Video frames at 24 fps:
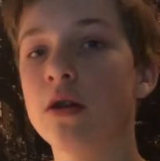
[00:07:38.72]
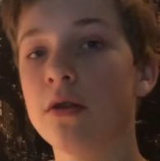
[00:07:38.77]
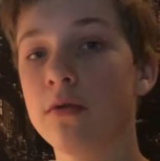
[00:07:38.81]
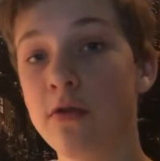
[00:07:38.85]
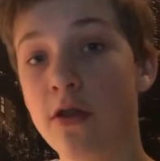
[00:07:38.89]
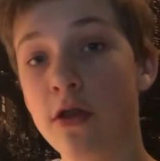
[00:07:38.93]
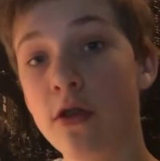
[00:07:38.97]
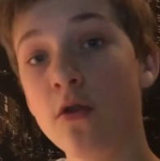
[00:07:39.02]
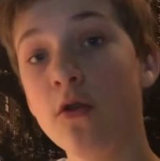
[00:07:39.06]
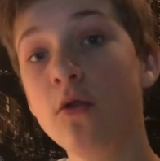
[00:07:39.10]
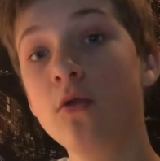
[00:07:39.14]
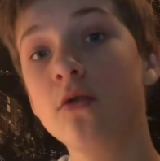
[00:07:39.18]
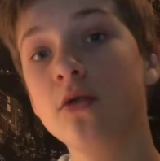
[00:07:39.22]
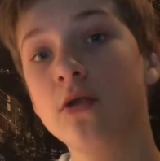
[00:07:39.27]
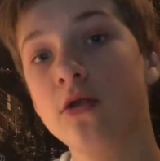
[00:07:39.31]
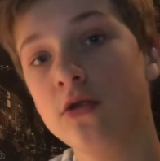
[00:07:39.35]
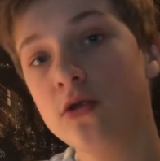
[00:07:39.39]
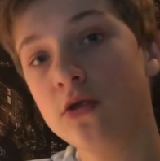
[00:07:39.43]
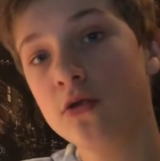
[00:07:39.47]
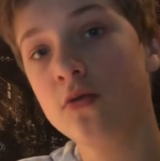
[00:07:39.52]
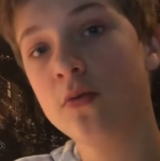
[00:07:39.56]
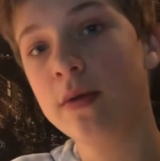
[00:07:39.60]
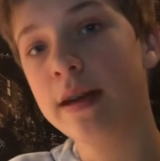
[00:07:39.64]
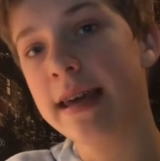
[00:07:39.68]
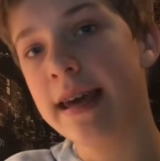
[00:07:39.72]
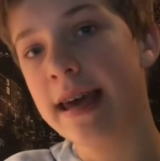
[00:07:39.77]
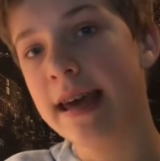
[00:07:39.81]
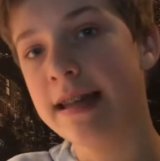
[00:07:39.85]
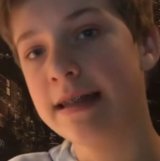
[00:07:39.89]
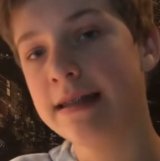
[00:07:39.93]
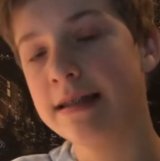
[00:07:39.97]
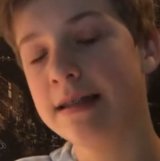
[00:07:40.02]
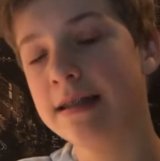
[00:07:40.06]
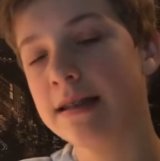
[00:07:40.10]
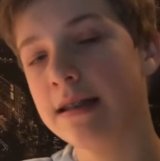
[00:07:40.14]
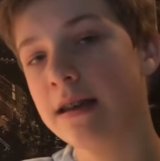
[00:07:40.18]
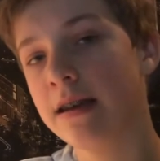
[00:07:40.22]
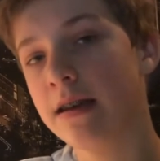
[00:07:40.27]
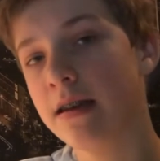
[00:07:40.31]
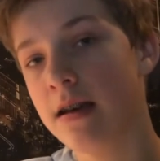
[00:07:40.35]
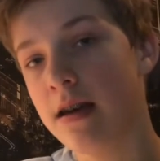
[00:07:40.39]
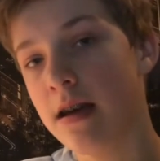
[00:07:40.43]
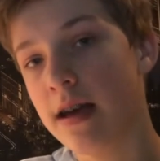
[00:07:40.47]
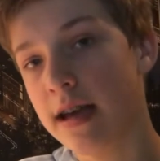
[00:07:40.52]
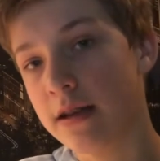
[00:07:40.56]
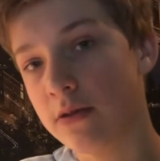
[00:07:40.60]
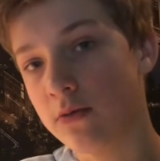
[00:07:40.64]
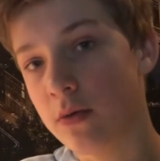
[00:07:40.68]
through 2 weekends
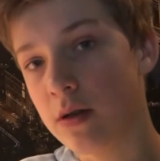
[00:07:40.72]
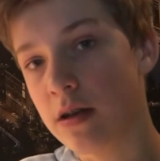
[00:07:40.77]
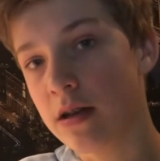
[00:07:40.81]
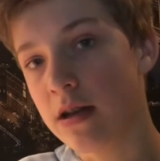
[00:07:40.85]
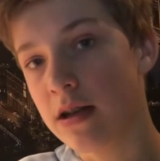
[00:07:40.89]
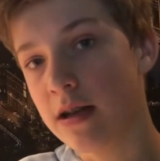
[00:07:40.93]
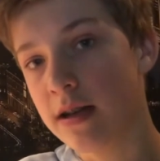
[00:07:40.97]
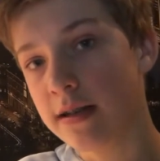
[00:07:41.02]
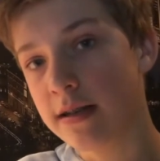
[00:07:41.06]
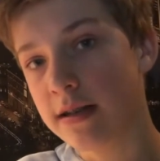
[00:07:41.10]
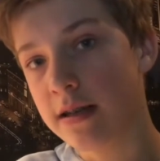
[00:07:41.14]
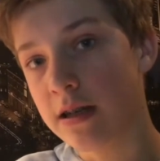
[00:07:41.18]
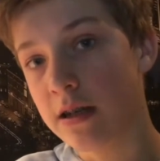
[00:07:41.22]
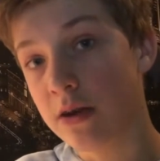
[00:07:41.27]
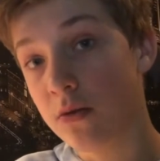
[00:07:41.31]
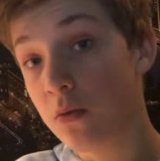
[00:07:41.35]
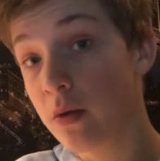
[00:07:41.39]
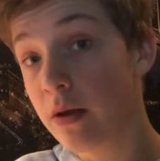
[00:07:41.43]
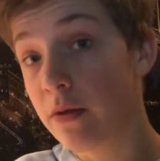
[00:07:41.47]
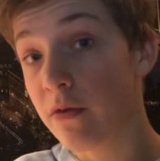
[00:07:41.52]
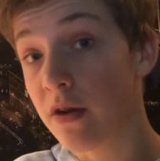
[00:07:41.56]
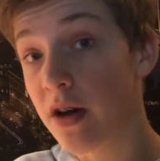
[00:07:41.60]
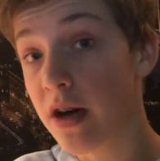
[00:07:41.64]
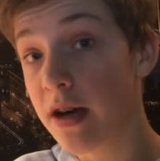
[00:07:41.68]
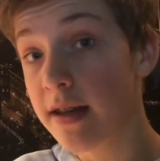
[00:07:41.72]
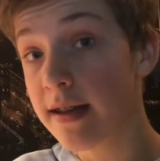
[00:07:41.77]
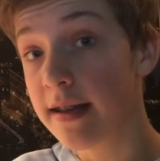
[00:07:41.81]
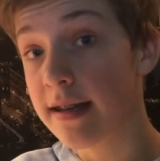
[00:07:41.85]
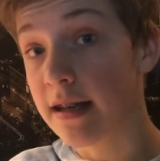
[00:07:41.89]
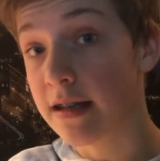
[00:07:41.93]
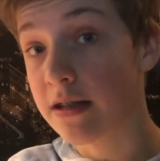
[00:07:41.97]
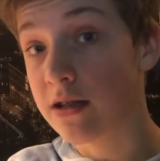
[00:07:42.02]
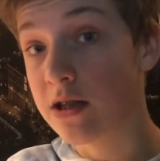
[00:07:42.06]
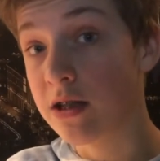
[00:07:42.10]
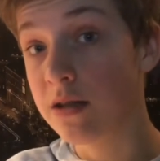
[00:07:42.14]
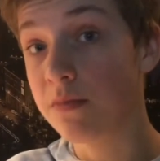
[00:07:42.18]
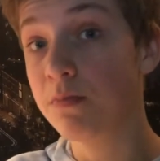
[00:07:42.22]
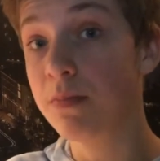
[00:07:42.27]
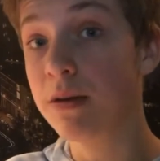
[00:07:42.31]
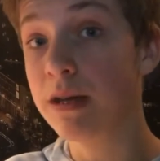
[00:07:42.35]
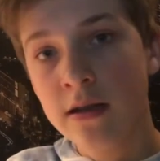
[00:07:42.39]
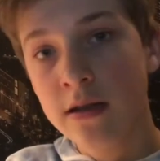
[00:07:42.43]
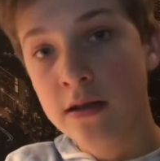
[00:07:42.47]
as well last year with high-tech GP.